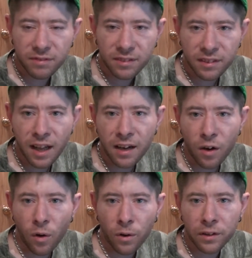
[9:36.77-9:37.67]
let it
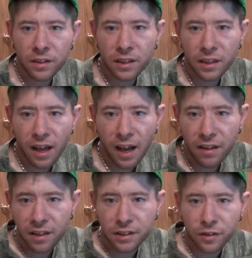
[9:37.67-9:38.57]
on that, hey,
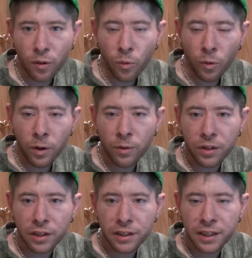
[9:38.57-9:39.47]
this is a real
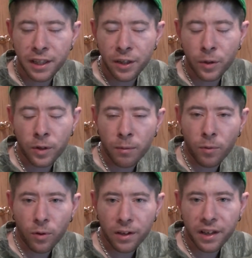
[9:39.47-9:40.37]
good deal and I'm
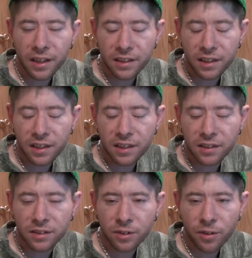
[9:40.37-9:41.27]
going to get
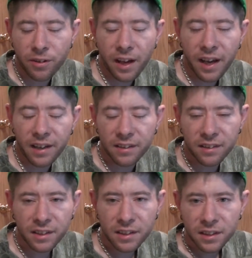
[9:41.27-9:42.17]
this or that.
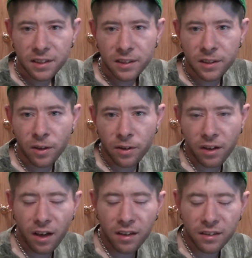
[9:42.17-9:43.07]
You
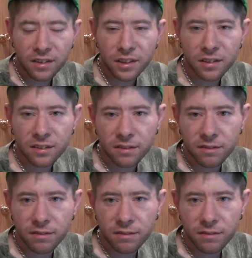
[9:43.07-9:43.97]
gotta just
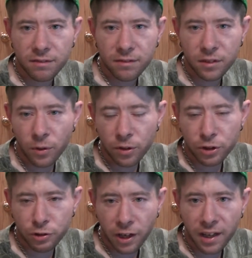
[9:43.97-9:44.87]
do it
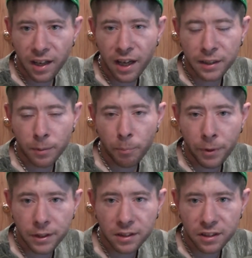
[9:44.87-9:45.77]
strictly as a
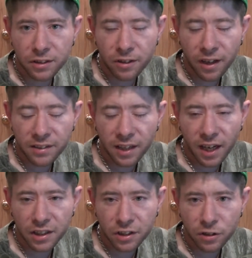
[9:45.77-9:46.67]
business
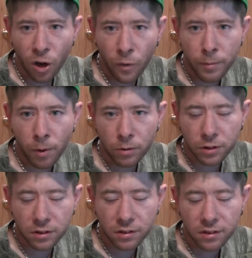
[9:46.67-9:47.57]
transaction. No
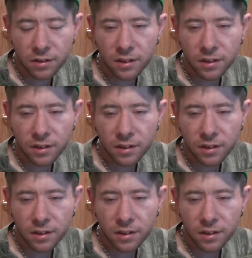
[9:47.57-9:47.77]
emotions.